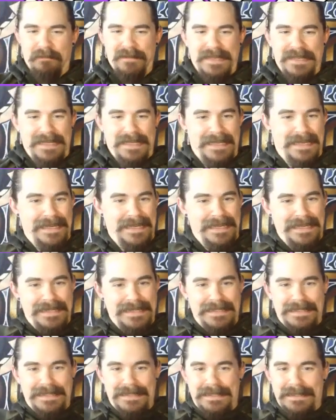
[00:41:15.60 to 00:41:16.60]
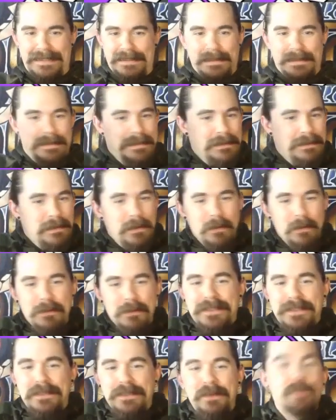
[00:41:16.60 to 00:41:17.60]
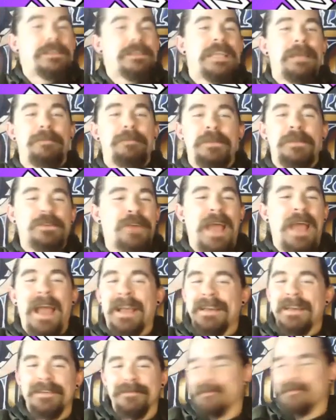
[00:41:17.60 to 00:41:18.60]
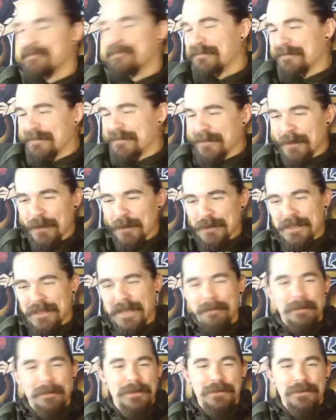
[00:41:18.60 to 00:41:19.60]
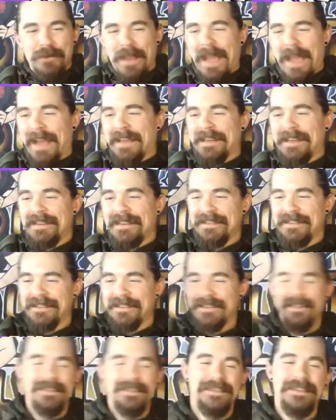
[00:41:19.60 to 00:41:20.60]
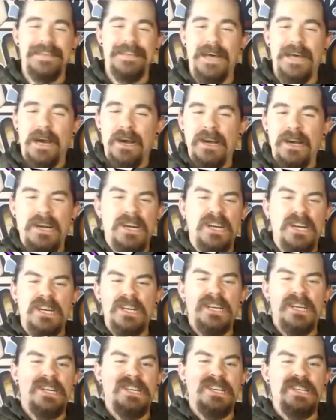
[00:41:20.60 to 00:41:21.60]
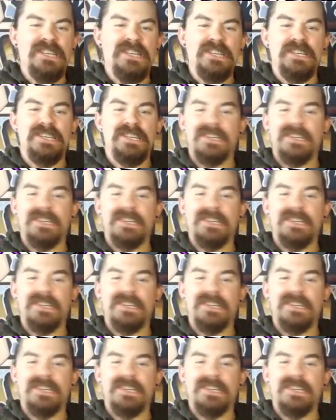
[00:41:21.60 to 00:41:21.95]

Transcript: uh, who's who's keeping track? Who's keeping yeah. track? R.